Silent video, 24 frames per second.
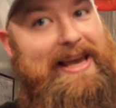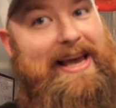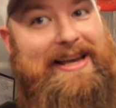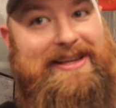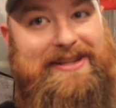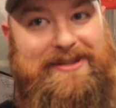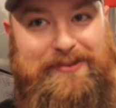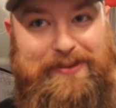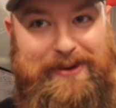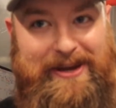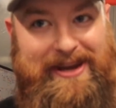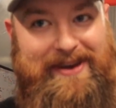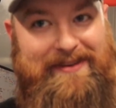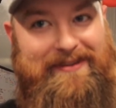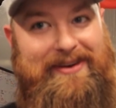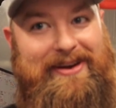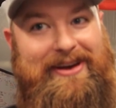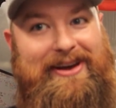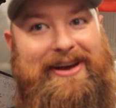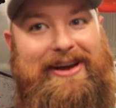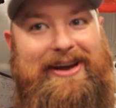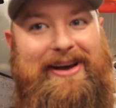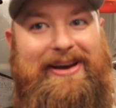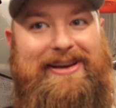Yes, we have
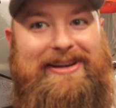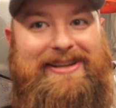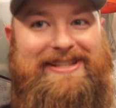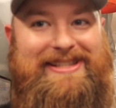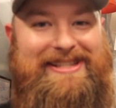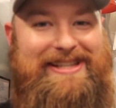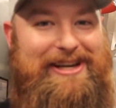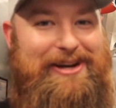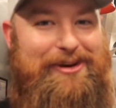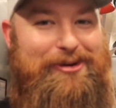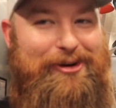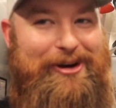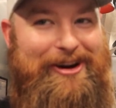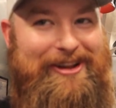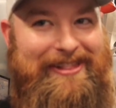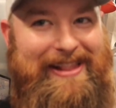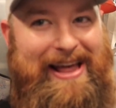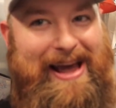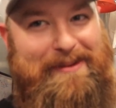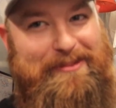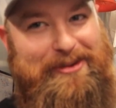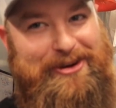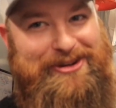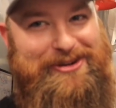a secret
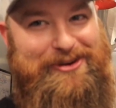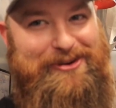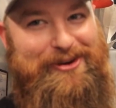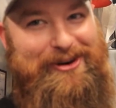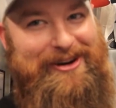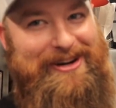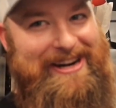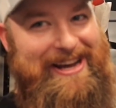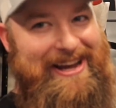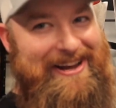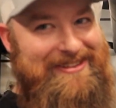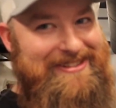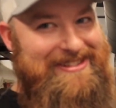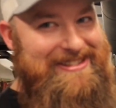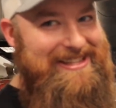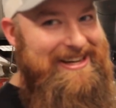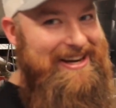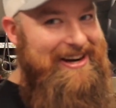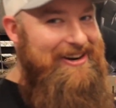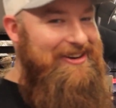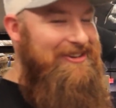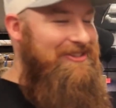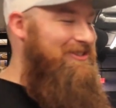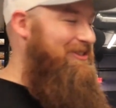laboratory
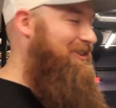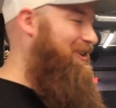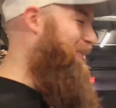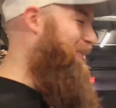downstairs.